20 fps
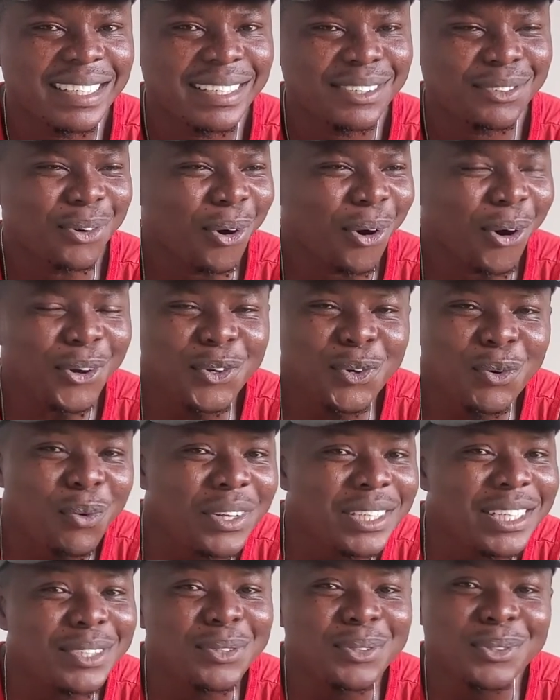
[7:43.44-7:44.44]
So all you
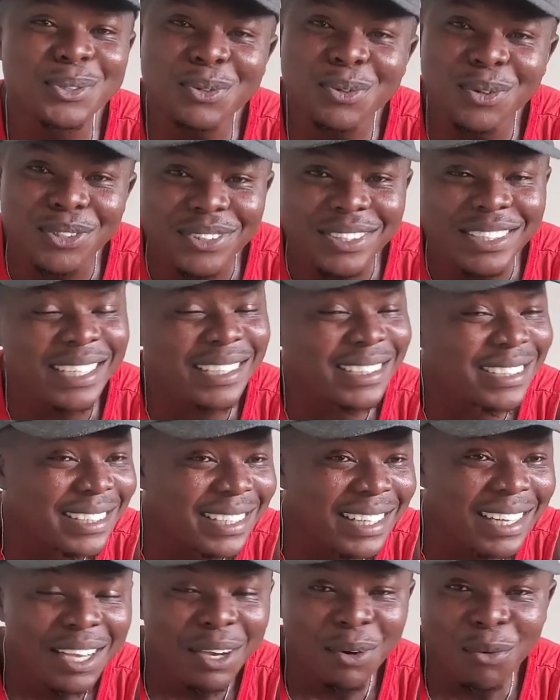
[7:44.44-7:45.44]
wanted to do was
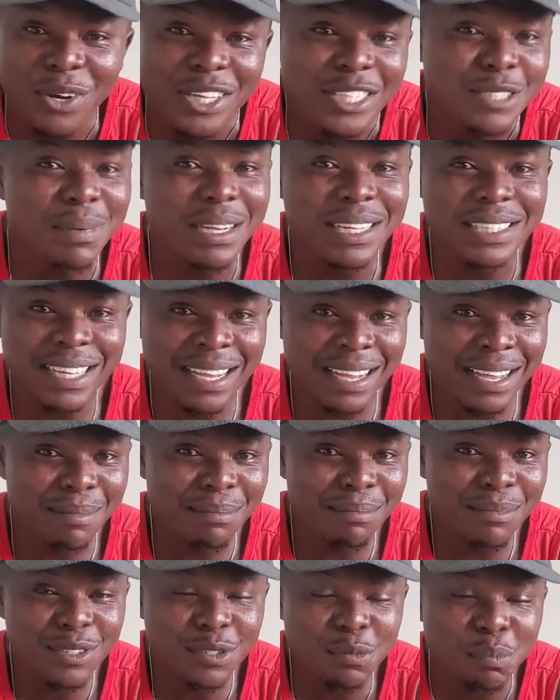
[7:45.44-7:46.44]
just waste my
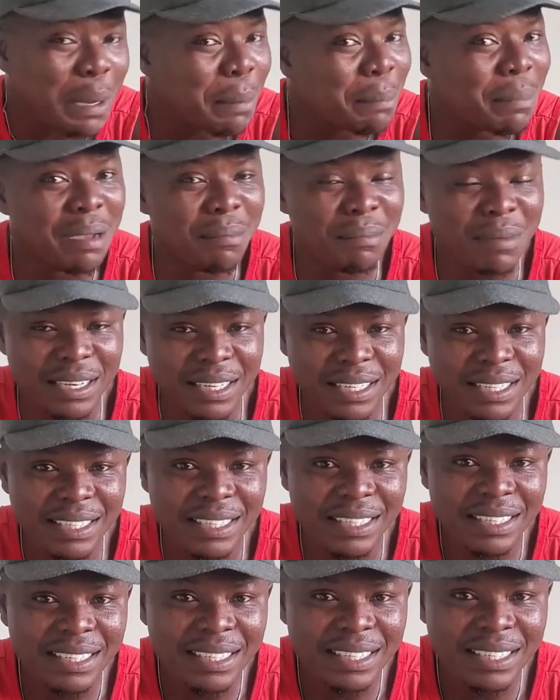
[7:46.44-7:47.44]
time, spend my money,
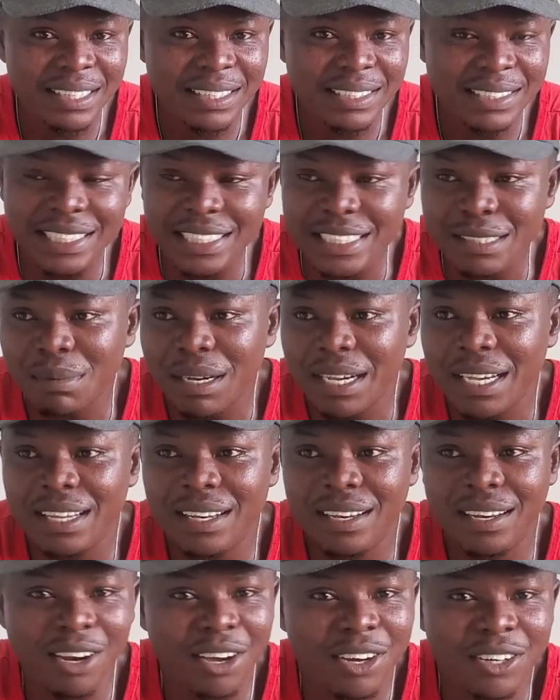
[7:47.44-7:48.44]
sit in my
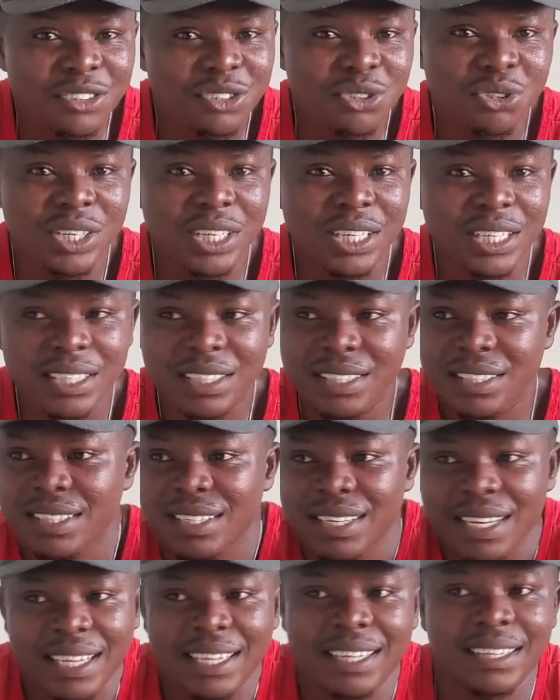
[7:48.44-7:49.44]
luxury,
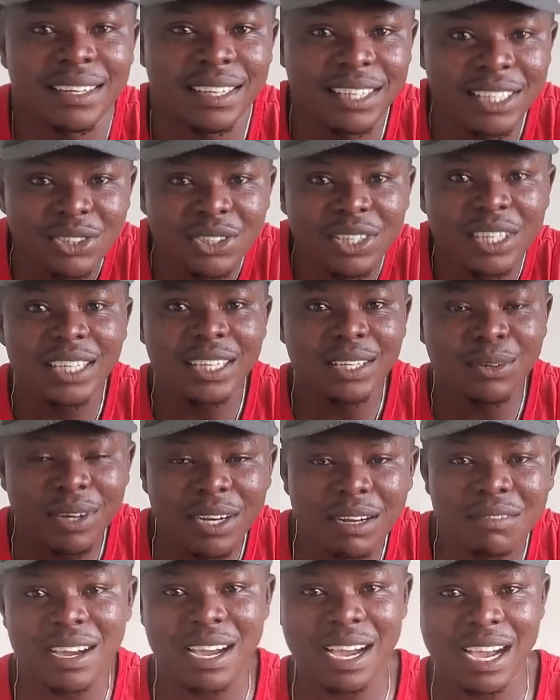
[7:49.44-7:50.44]
like literally
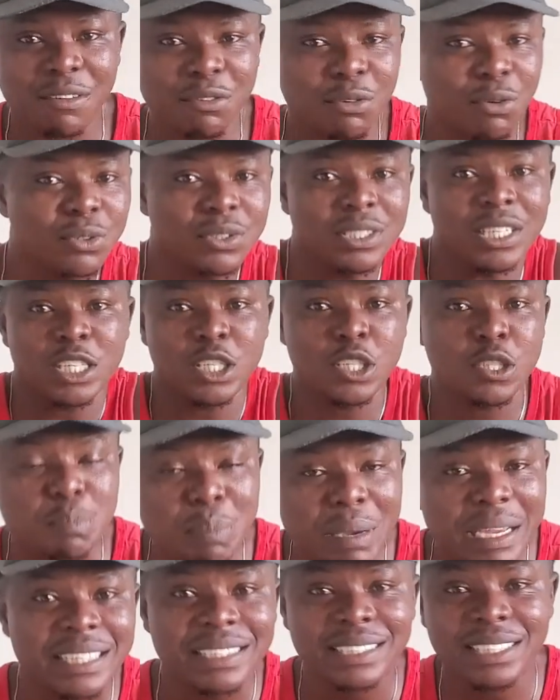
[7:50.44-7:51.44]
whatever I have, you want to just
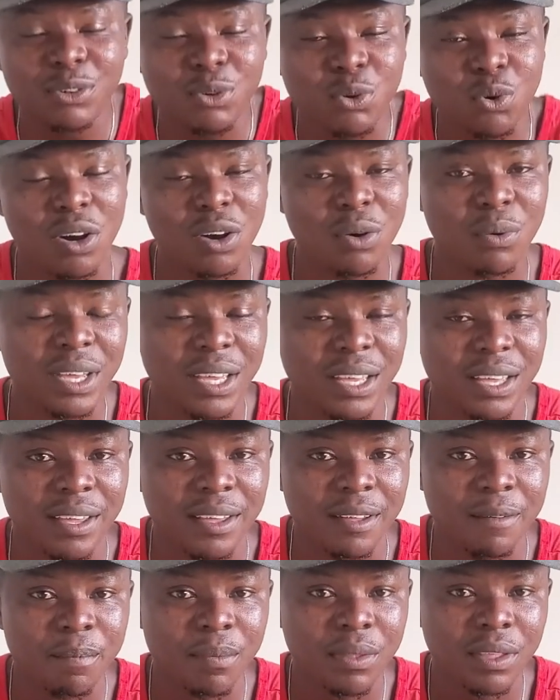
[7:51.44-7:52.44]
spend it and go away?
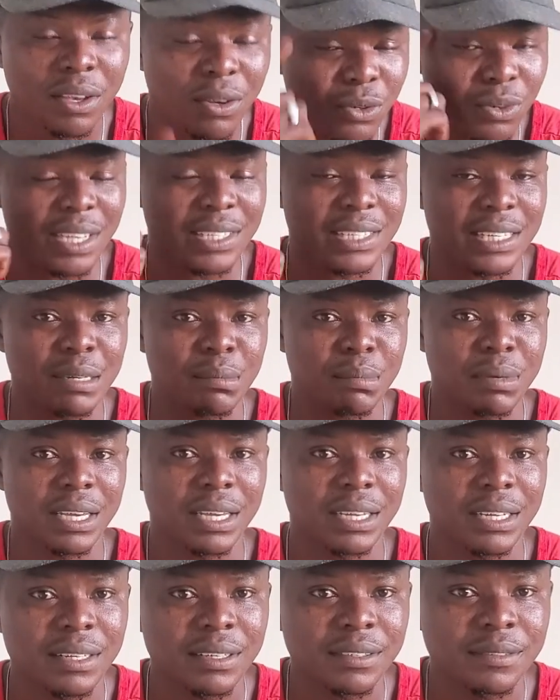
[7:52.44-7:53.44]
That's what I said in my
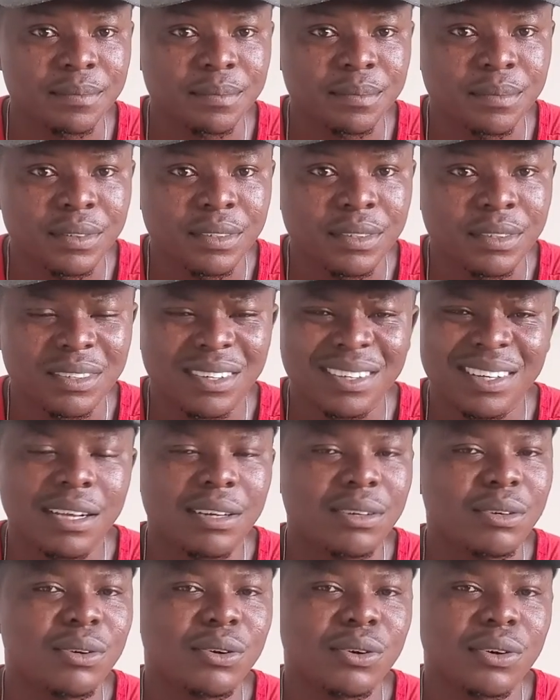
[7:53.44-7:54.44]
head. So
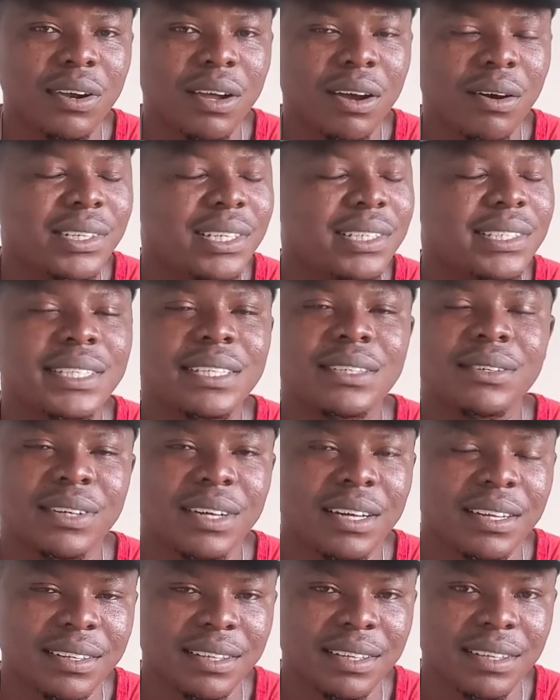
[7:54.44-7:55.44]
I was like, no, I'll just kill
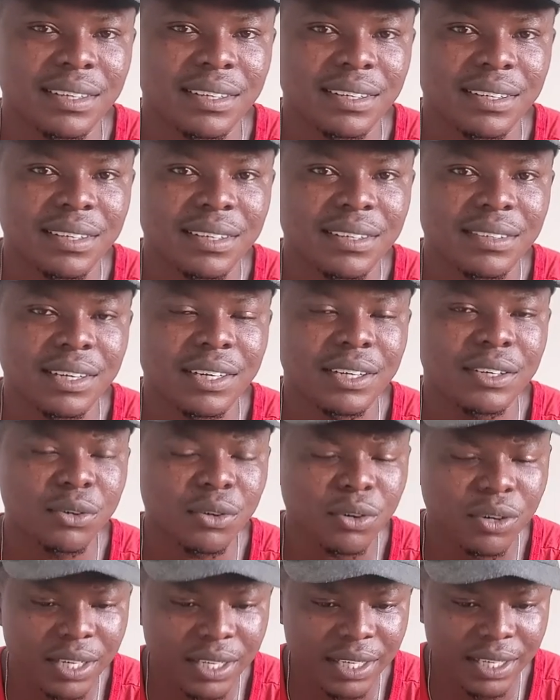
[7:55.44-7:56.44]
that thing. So I didn't
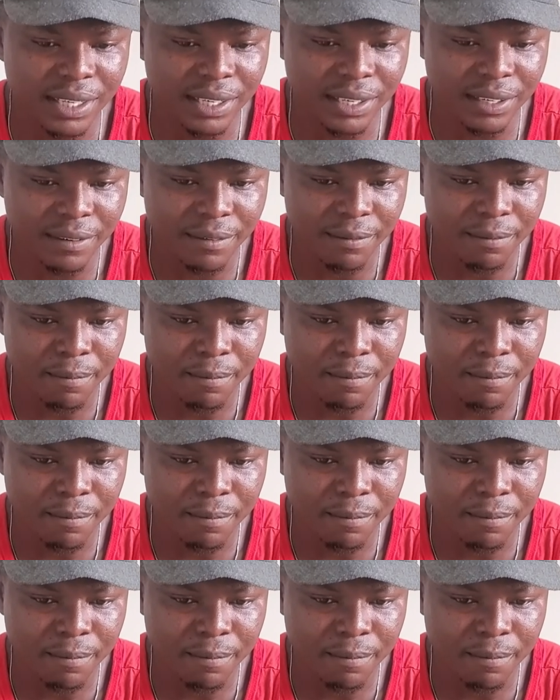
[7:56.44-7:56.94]
call her again.